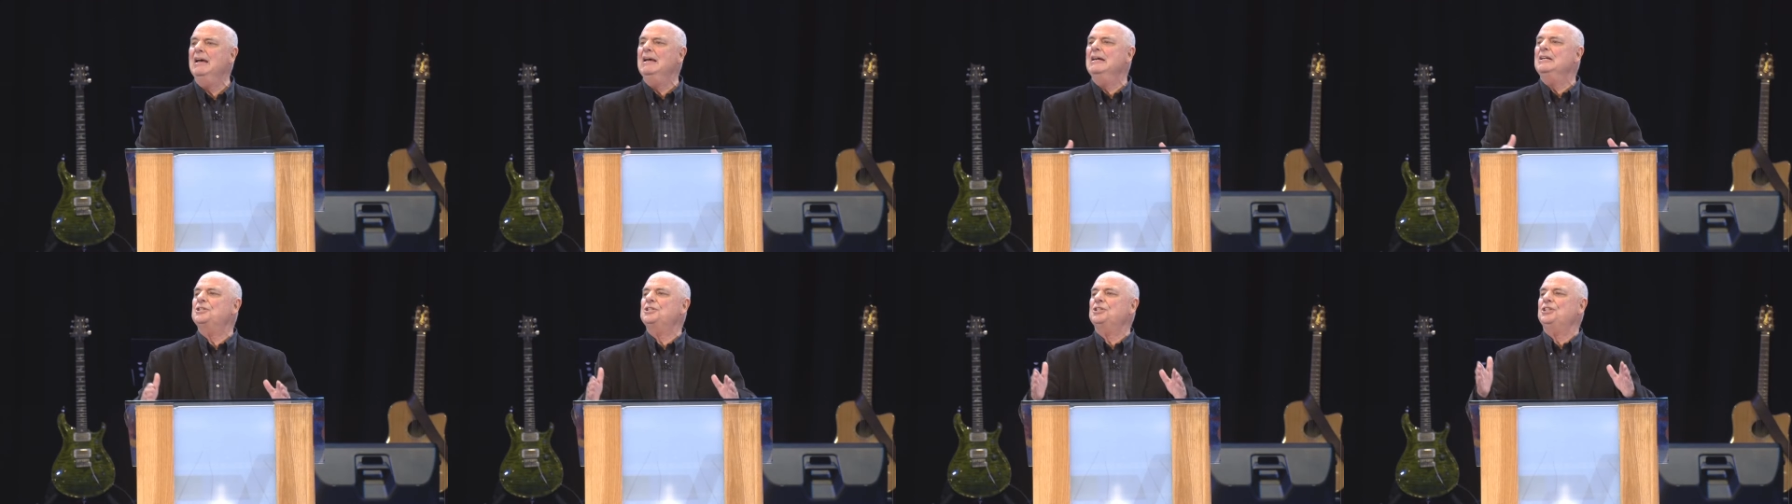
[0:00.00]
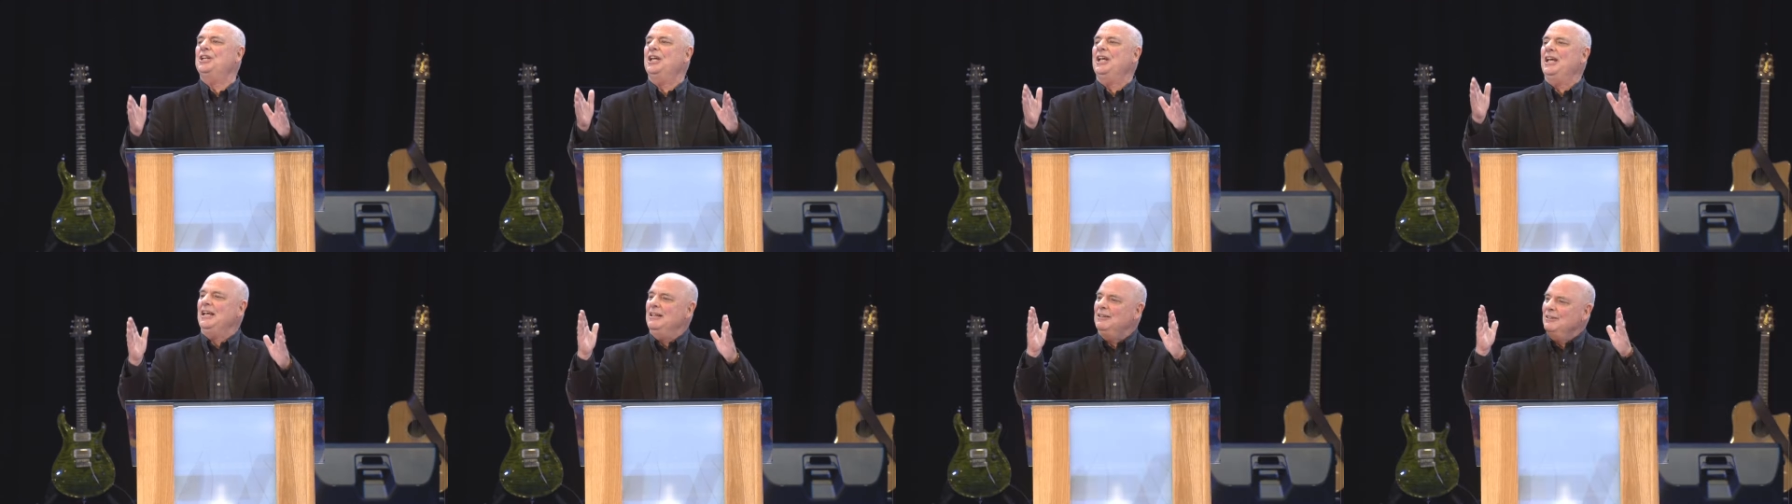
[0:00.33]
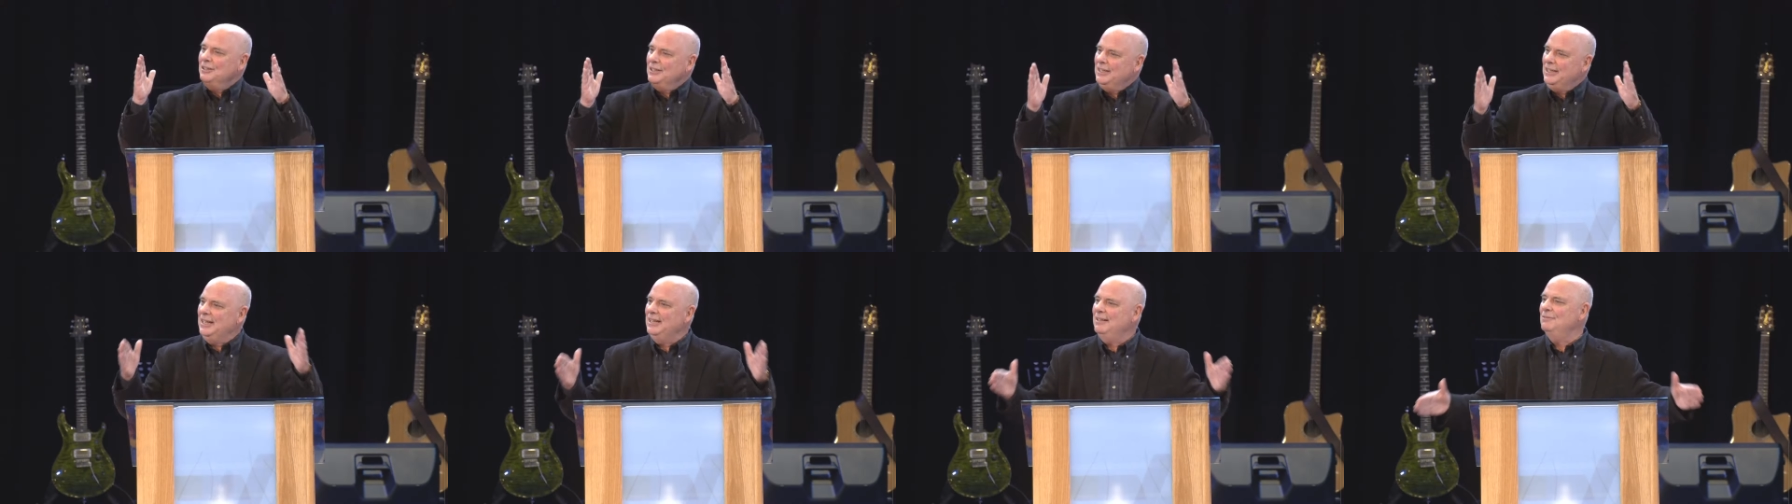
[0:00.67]
She
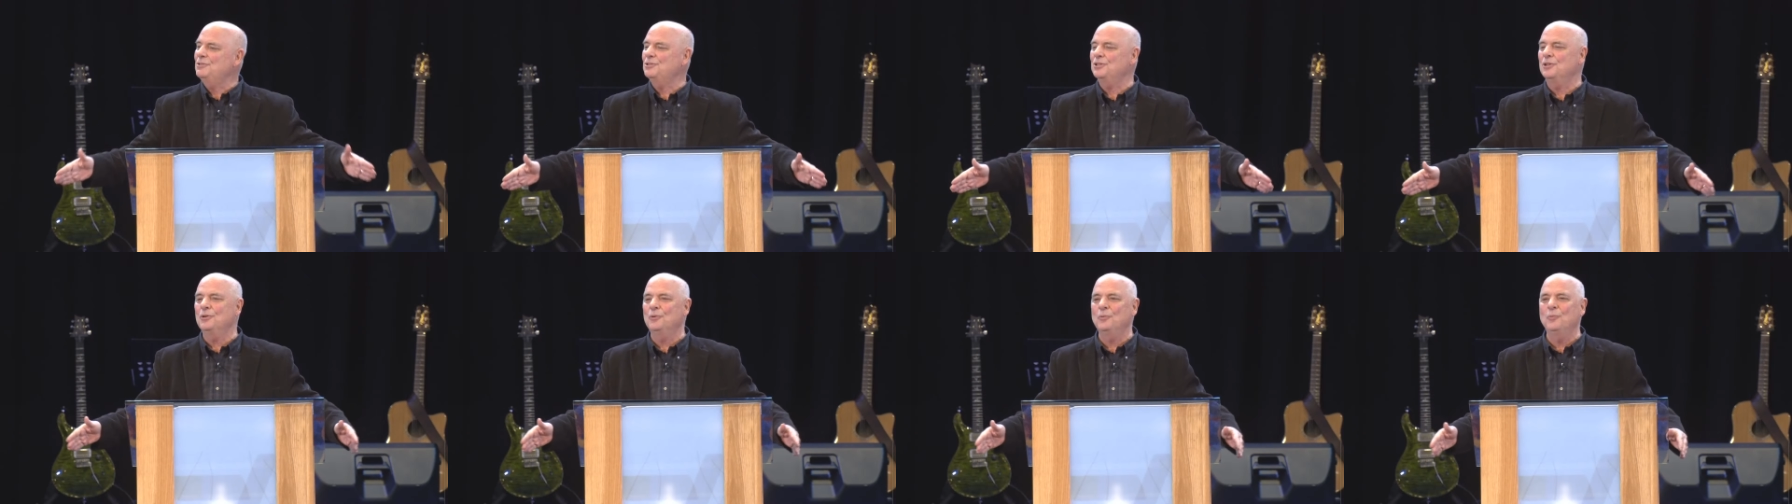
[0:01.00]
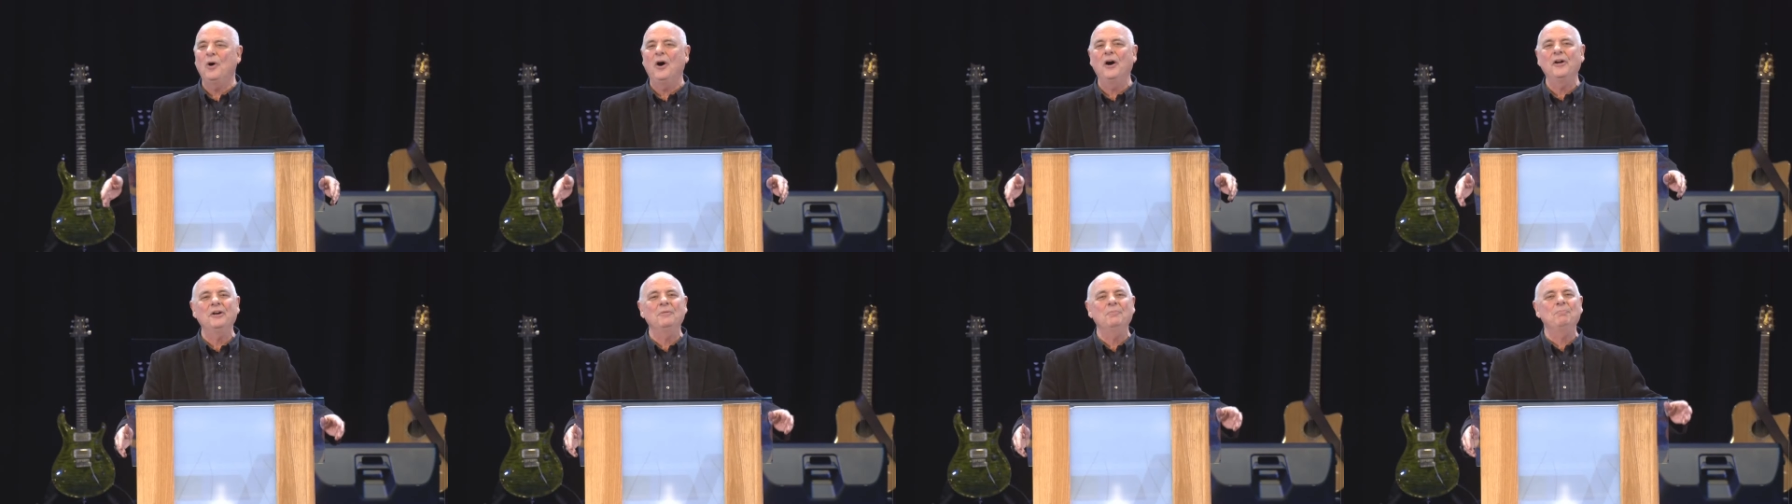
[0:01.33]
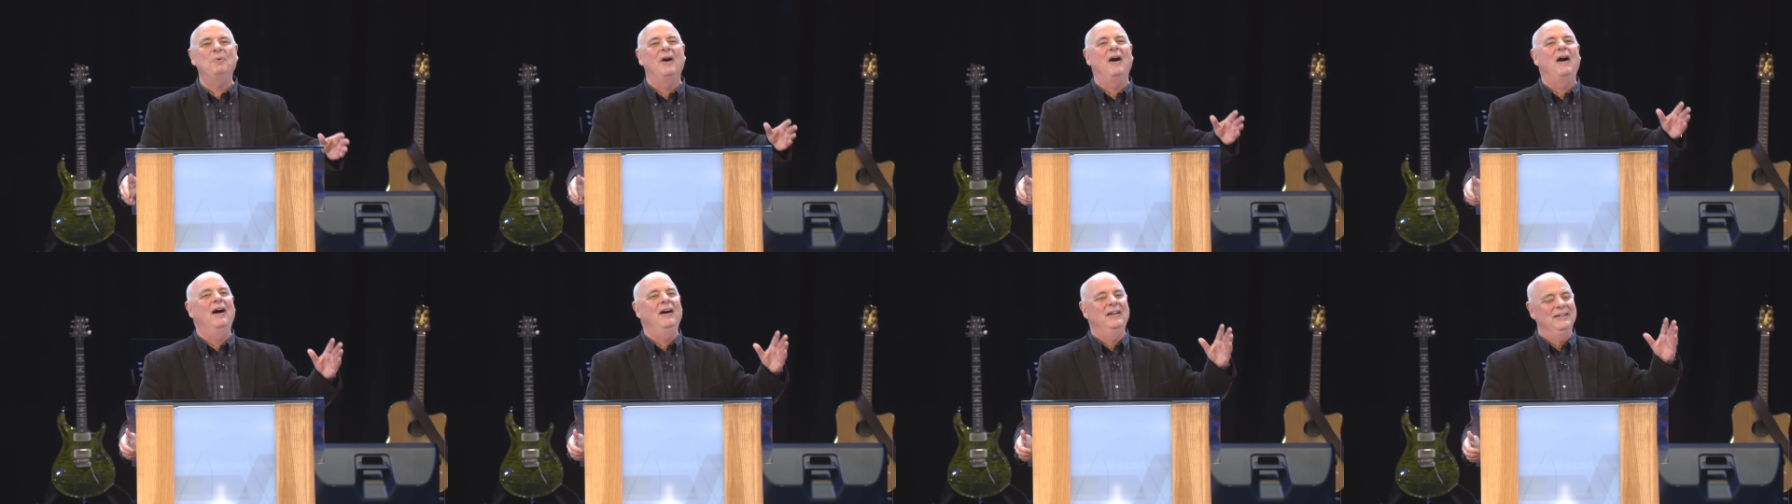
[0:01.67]
leaves her water
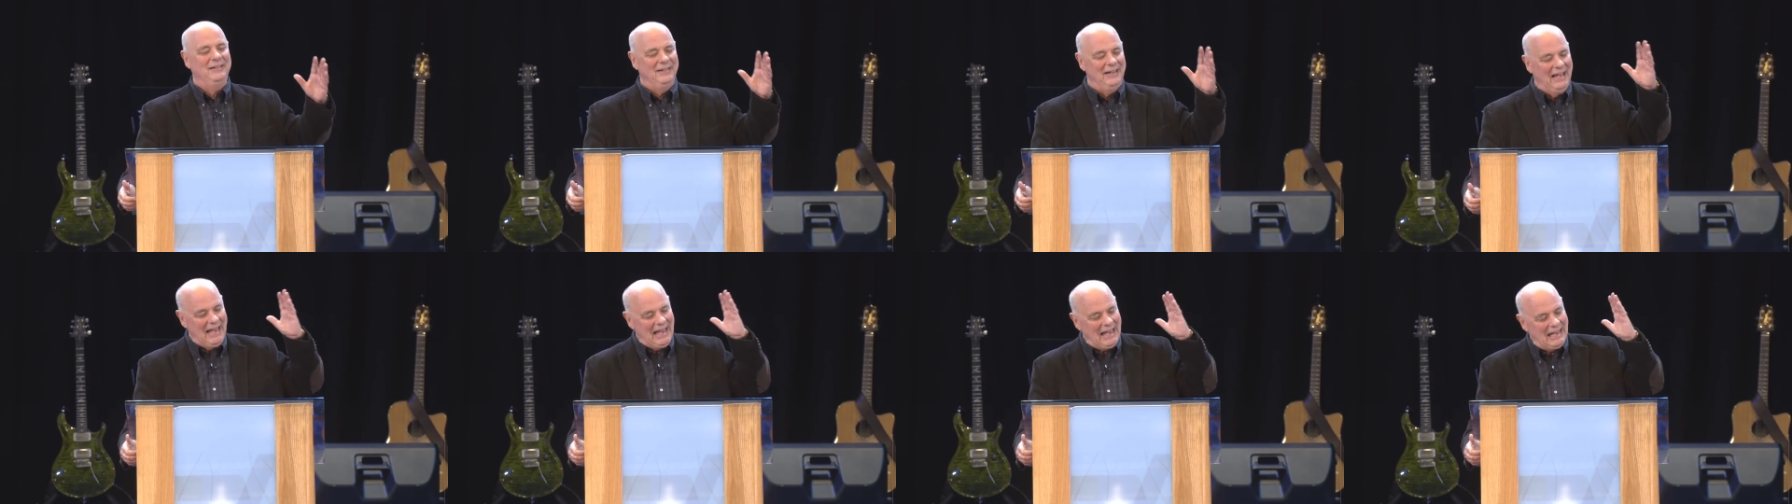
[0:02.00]
pot